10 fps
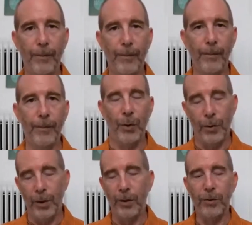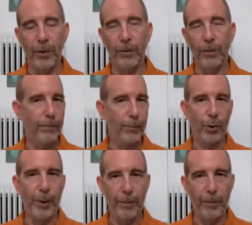So there's your
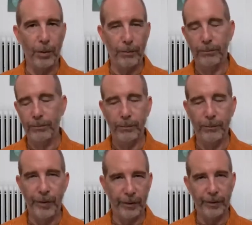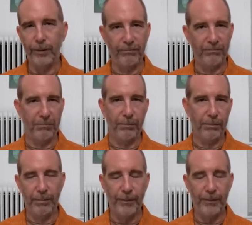tweetable for this
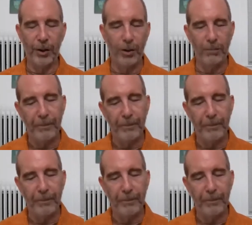session.